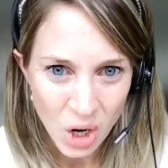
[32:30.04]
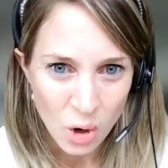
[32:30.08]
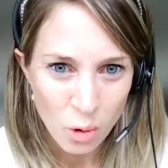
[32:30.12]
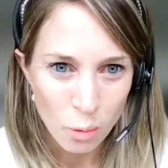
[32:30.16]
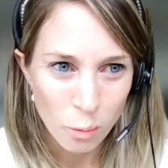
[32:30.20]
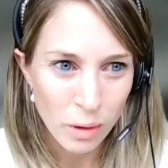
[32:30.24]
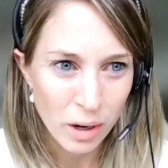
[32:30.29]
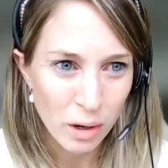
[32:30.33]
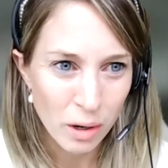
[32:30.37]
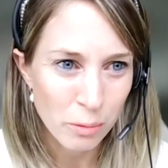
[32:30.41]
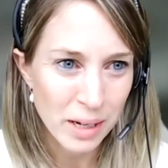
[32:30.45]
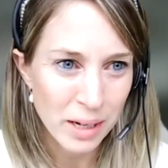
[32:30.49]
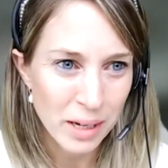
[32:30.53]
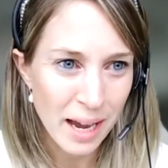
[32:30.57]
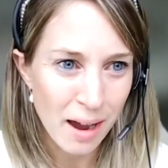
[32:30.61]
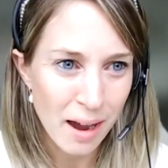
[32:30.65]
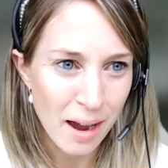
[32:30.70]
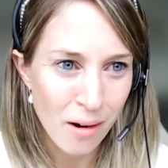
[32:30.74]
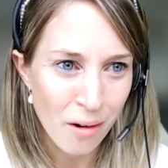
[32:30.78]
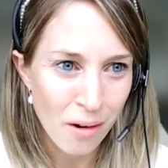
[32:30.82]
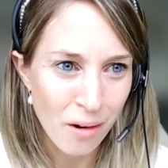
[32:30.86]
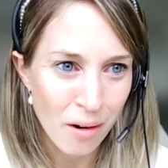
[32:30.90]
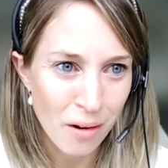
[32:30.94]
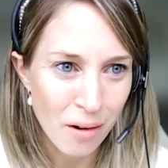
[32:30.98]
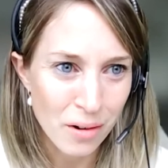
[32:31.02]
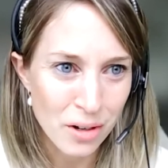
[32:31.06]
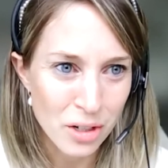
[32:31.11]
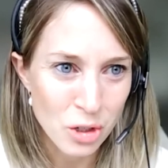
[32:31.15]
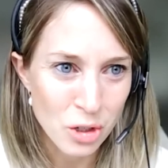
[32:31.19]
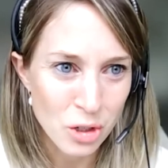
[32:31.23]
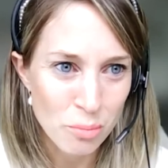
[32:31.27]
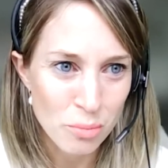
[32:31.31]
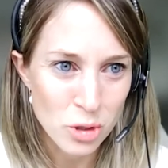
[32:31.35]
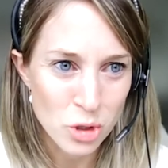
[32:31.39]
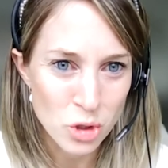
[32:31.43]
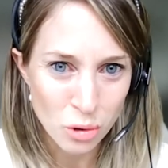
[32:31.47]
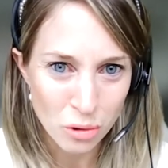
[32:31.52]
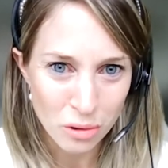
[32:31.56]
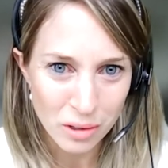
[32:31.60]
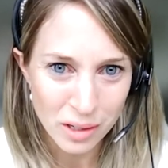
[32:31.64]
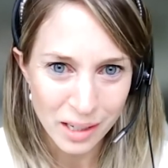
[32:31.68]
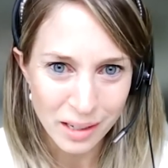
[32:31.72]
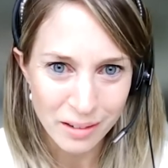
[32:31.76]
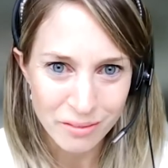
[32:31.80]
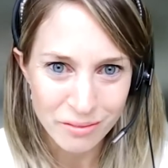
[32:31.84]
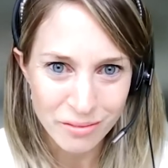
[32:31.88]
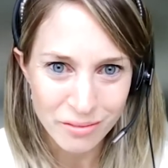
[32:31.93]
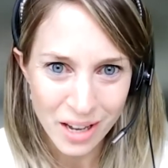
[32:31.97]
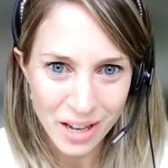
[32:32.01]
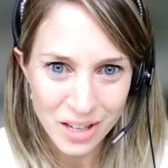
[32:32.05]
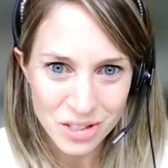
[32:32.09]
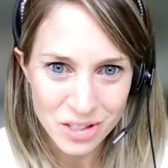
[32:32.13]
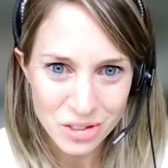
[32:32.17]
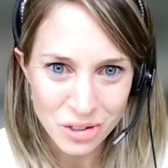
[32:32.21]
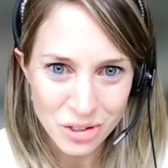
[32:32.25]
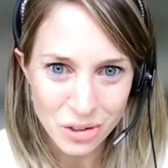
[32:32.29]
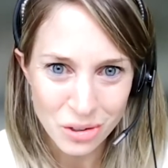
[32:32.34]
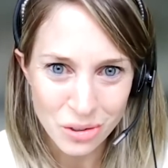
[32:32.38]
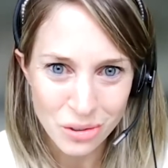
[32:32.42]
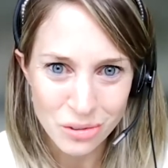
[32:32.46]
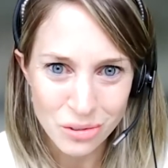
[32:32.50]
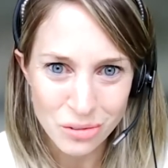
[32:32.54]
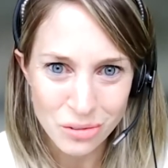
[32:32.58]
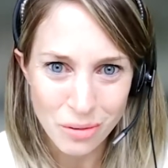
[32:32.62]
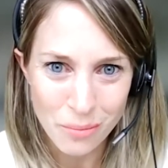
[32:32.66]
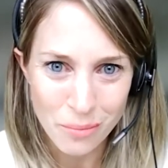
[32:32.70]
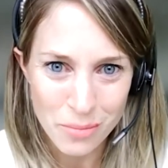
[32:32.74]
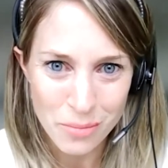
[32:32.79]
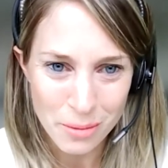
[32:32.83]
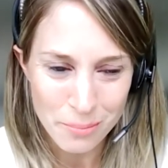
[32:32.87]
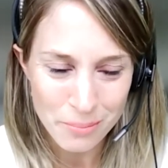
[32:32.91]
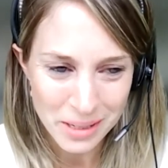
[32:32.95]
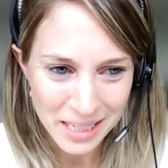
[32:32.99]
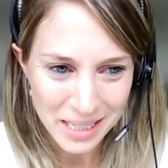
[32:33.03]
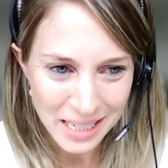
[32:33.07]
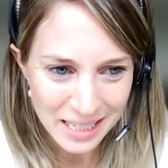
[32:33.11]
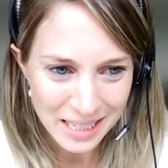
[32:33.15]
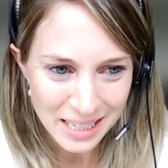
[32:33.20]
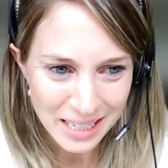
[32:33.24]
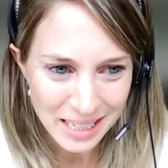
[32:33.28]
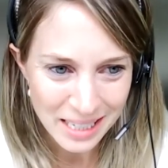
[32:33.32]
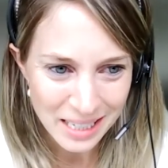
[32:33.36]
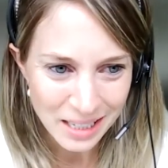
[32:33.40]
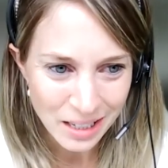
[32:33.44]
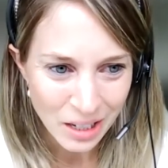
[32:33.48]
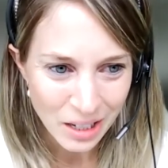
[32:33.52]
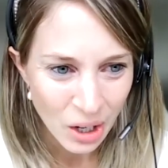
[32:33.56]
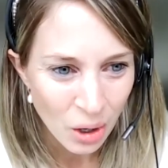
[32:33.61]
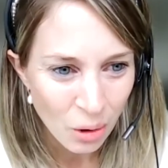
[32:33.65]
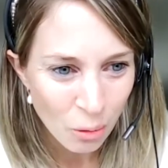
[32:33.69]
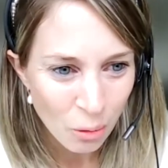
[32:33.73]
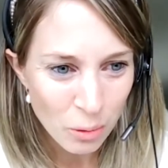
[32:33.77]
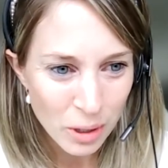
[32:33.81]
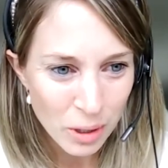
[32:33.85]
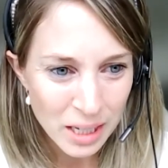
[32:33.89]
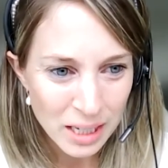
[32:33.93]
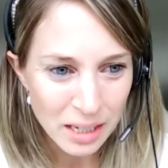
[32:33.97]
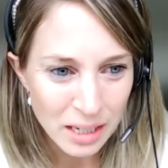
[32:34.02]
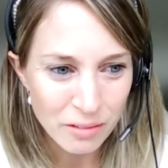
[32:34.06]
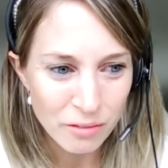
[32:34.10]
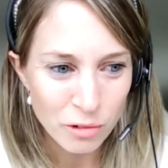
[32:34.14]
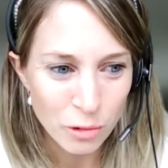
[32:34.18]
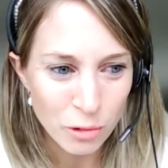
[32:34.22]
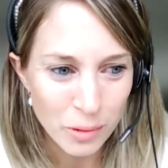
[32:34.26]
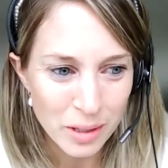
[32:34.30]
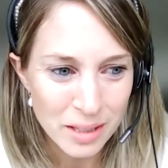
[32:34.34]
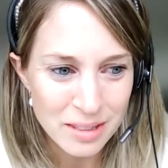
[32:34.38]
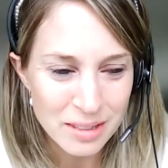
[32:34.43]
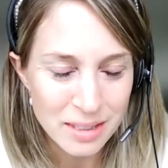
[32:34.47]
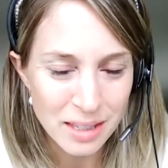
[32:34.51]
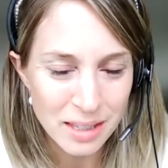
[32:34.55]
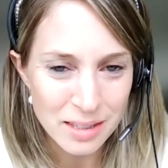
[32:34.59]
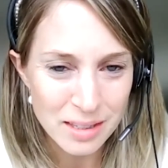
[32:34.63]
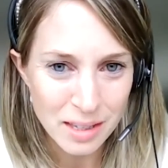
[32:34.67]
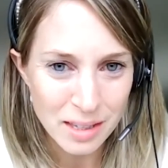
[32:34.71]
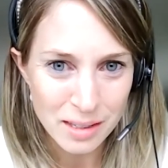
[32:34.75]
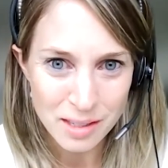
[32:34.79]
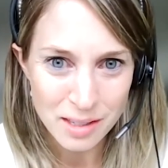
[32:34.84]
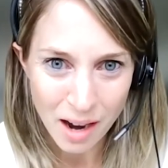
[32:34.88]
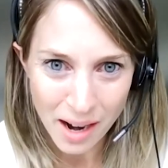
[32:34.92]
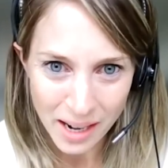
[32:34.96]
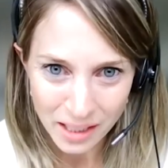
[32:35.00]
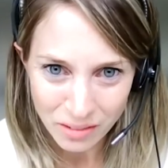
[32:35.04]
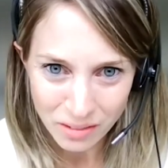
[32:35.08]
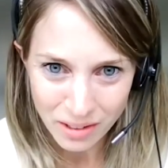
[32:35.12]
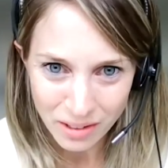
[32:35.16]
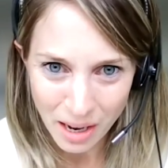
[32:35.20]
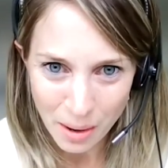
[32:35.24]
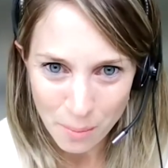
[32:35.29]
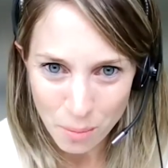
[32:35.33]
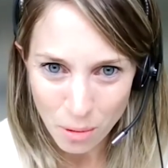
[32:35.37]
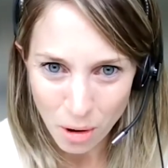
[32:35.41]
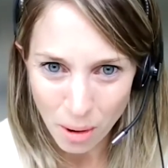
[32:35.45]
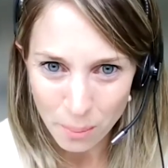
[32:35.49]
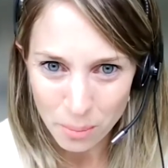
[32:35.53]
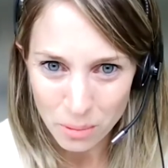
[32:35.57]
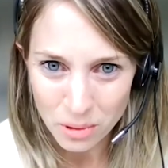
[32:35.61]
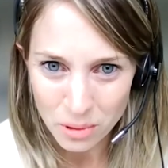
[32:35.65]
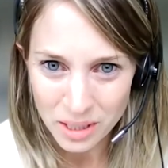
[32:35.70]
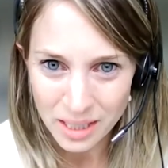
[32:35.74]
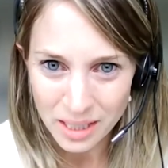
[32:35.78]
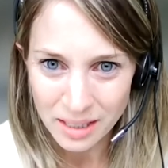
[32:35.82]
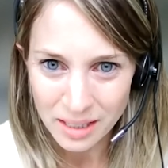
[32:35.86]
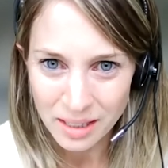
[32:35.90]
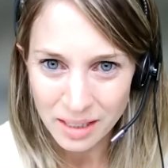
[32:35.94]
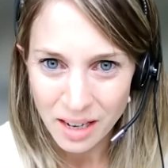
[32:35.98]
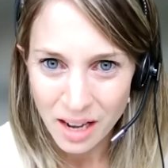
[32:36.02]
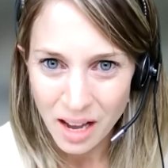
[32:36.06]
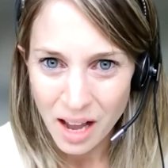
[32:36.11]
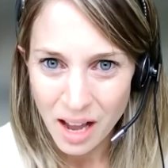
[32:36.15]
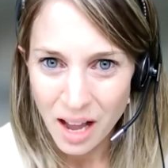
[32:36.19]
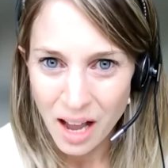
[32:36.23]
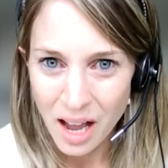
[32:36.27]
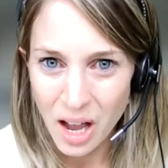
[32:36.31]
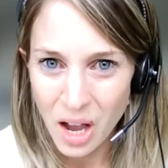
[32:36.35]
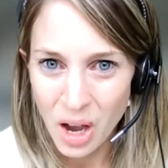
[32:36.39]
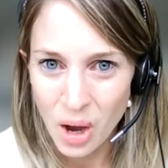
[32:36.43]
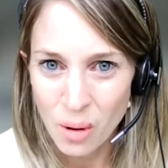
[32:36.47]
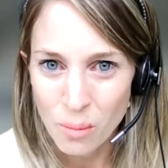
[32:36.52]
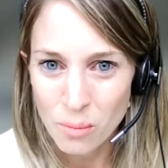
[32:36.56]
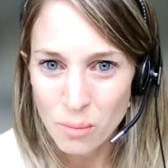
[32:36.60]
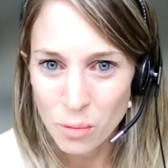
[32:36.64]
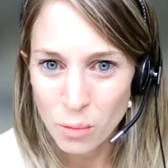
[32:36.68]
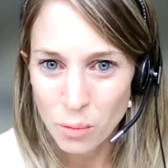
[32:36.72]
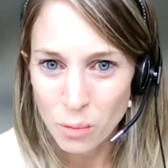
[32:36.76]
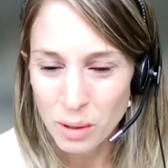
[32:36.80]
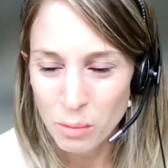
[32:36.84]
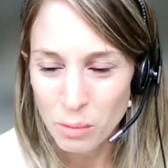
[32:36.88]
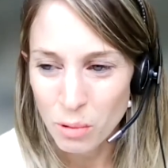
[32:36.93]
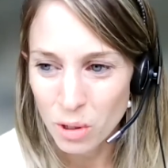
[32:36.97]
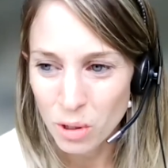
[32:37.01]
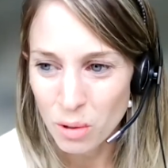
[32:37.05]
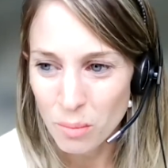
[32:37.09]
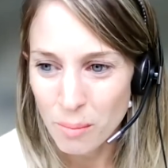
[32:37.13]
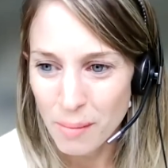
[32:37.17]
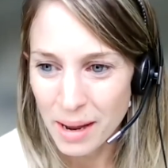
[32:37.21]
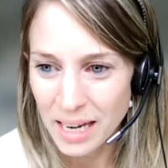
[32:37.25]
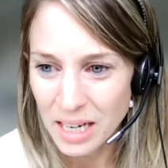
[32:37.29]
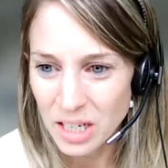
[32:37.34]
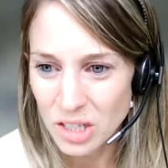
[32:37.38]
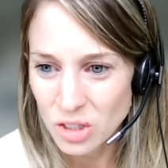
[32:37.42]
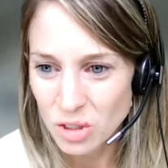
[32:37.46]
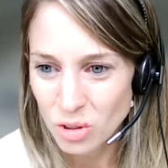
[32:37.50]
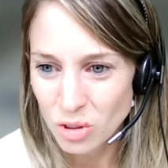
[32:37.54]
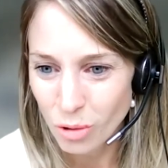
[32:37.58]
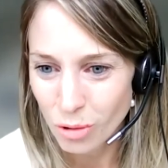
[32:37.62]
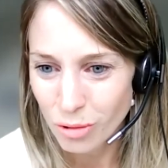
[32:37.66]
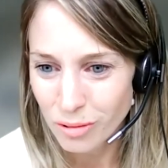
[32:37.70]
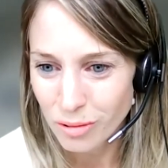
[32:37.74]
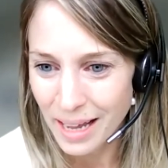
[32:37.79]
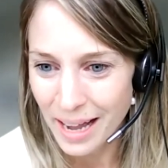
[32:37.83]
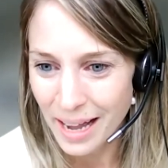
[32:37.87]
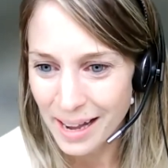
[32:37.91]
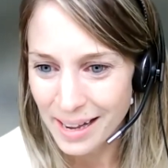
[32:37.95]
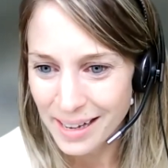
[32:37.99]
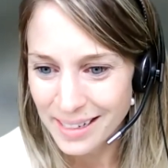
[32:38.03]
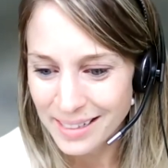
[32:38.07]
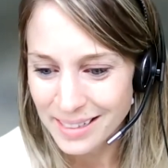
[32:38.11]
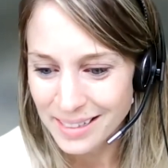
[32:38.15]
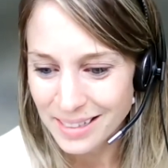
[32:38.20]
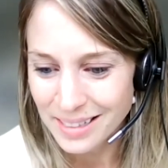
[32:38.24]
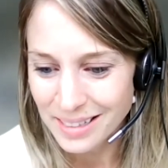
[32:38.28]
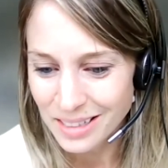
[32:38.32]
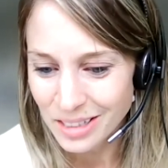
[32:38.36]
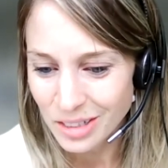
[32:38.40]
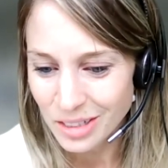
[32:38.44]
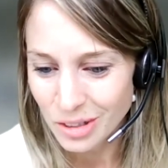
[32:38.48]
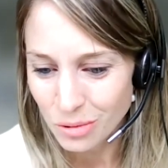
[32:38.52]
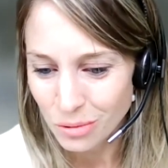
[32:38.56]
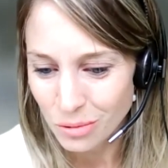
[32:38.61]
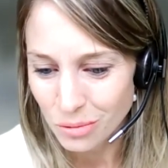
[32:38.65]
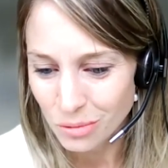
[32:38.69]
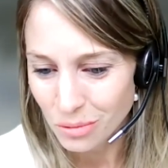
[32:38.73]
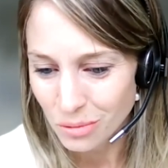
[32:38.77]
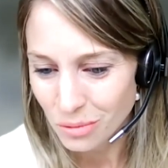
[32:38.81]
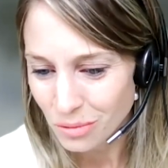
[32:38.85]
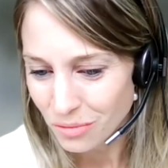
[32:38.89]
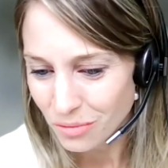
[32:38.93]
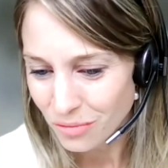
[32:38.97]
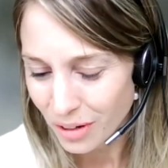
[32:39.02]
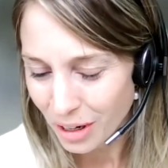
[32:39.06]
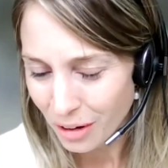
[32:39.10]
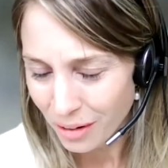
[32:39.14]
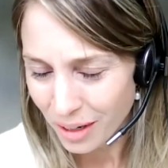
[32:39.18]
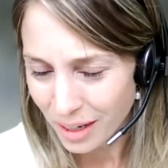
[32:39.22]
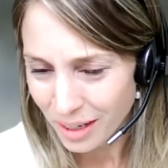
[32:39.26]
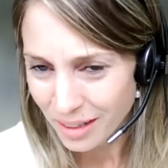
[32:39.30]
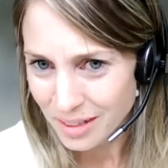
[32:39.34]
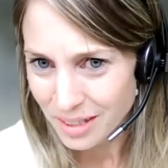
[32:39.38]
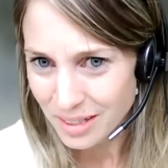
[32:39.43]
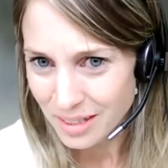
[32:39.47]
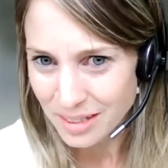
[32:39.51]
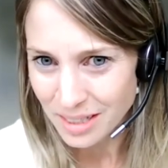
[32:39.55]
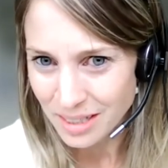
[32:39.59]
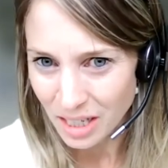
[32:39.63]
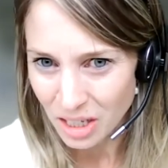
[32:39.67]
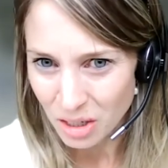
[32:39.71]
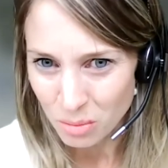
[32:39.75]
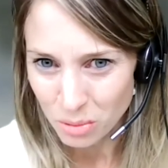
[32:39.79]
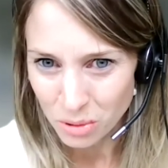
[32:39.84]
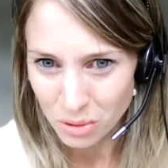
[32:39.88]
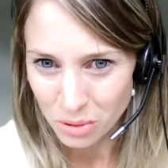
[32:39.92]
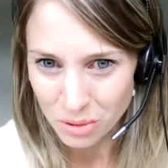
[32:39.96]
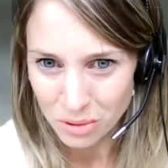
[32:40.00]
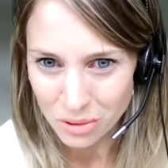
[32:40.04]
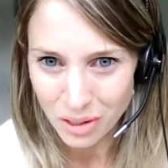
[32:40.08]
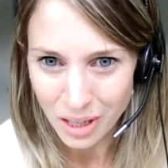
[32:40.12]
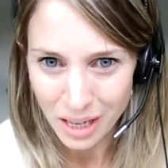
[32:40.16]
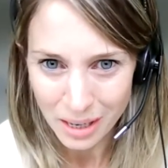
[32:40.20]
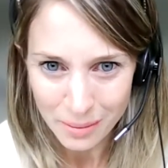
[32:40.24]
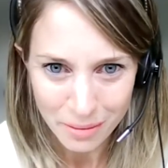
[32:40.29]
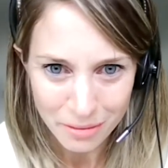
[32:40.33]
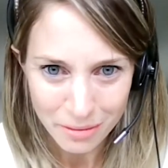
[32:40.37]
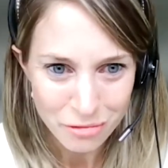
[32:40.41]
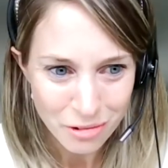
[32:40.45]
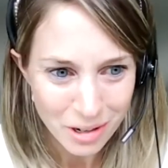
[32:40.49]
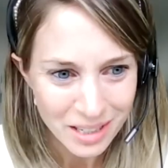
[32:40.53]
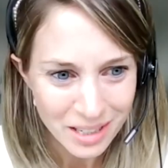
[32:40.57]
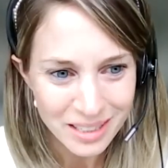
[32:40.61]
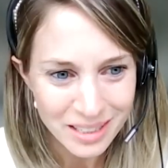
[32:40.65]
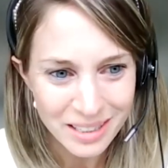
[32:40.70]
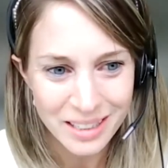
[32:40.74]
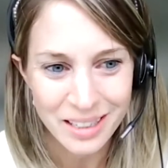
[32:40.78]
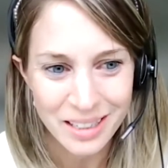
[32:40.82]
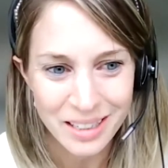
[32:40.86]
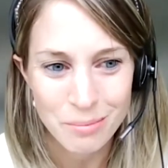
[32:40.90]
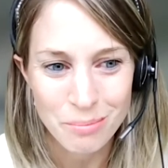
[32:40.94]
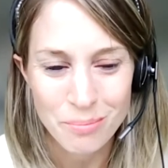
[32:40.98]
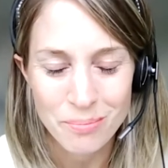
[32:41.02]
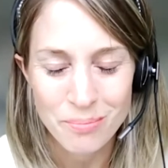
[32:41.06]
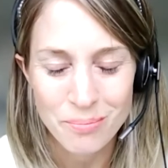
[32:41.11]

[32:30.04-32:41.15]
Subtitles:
where we are, you know, majority investors from the beginning, we can influence the design of that property. We want to make sure that, you know, very sustainable, climate friendly